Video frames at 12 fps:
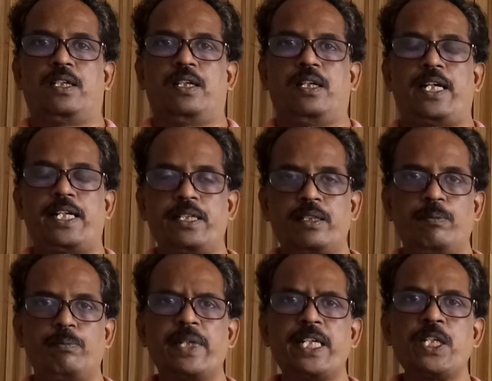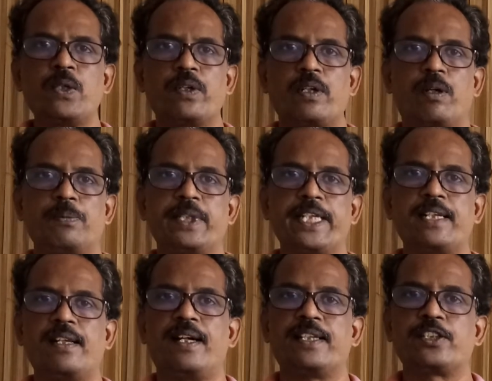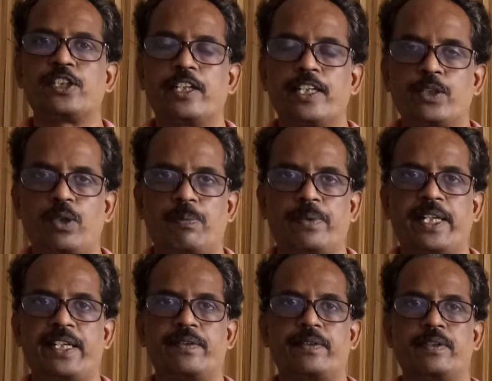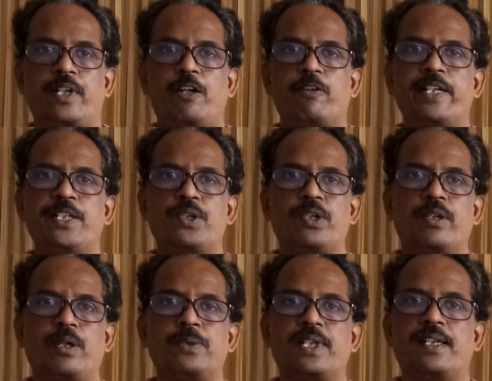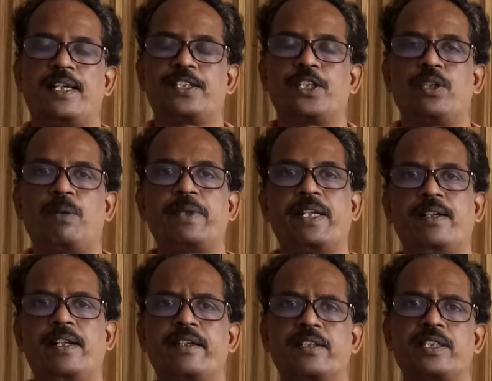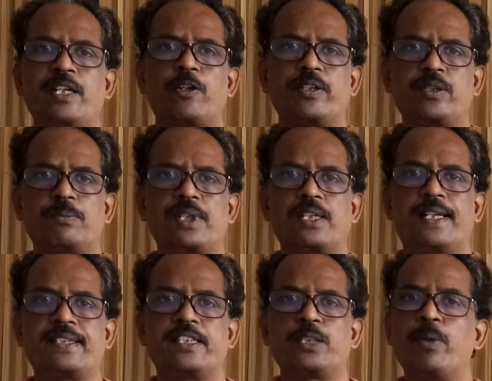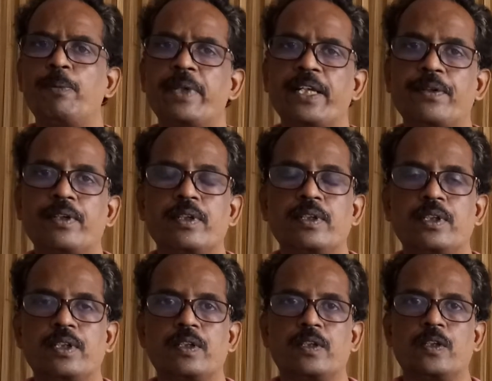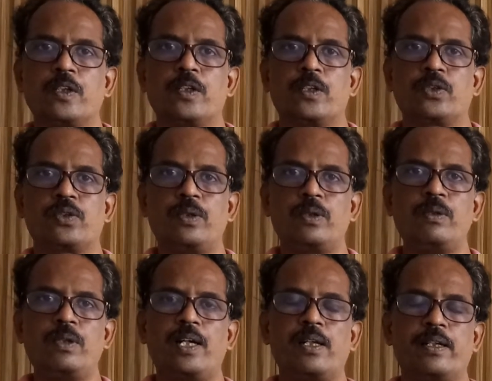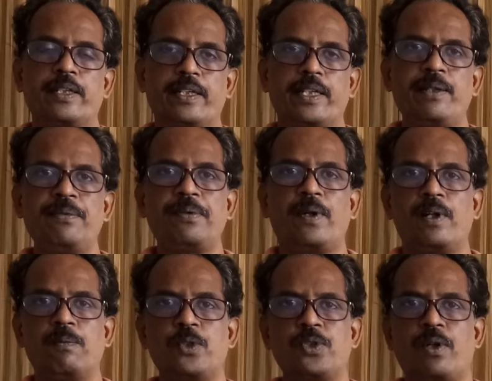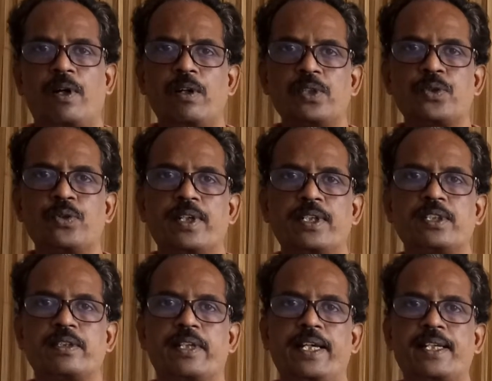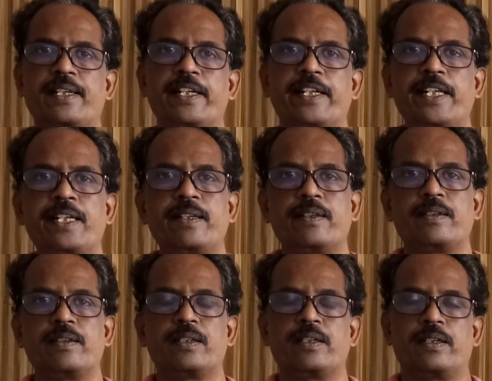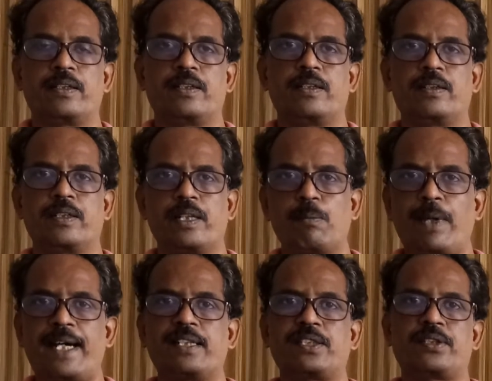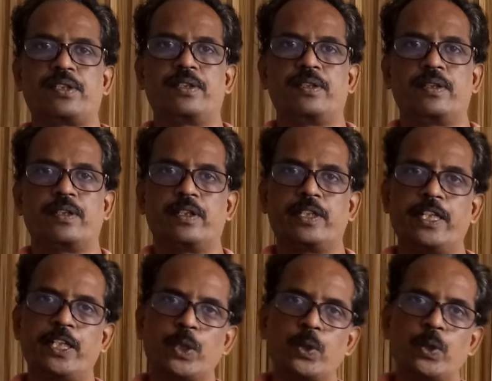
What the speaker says: and mean of the class is obtained, average of the class is obtained. Let us say average of the class is 15. So if almost all students, they are getting the marks near